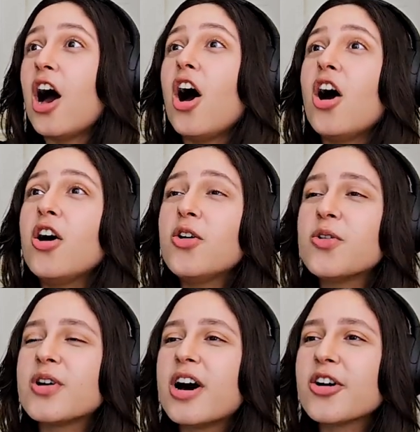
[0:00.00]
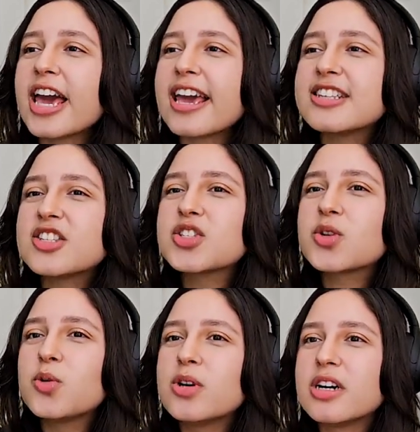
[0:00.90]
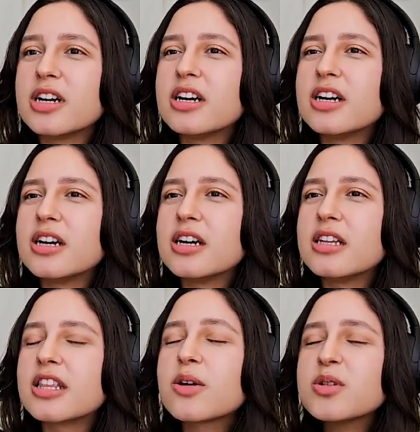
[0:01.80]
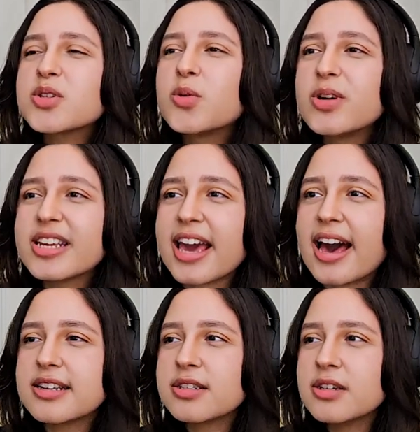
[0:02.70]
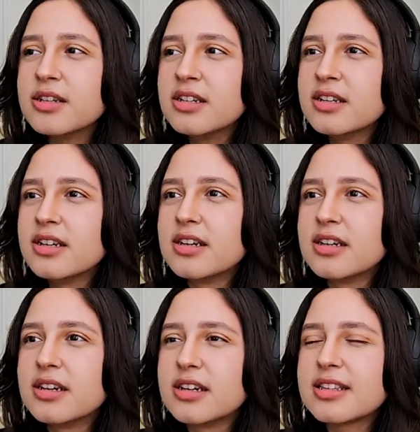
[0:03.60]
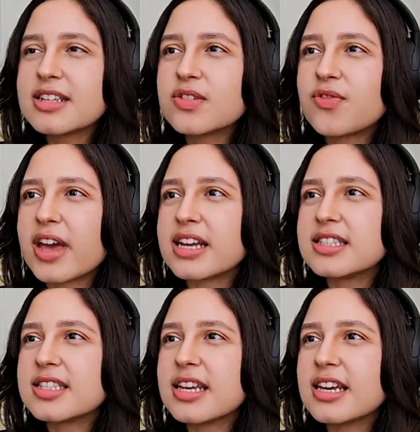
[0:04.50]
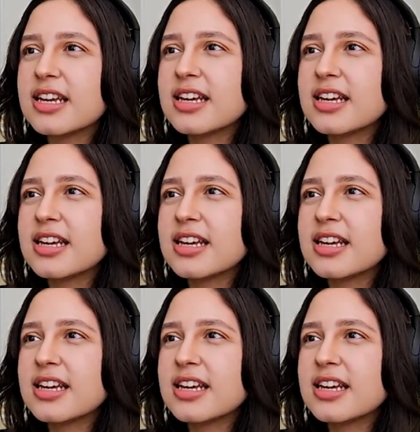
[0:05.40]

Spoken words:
Oh, okay, it's a school. They go to school in a castle? That's fancy.